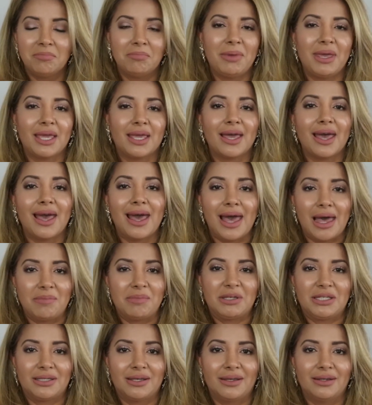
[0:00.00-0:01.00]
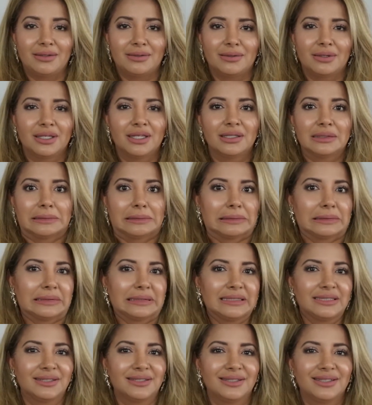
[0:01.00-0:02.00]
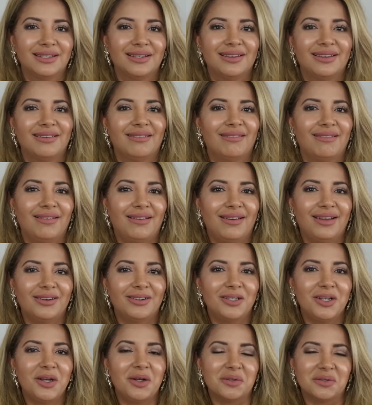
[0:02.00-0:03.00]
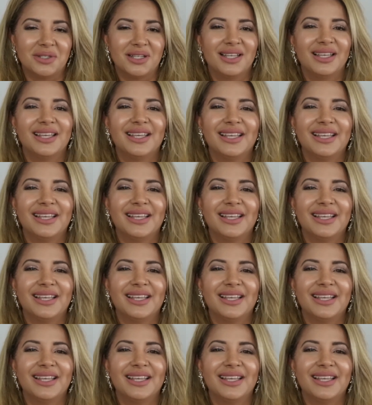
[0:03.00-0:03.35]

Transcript: big appetite. I don't know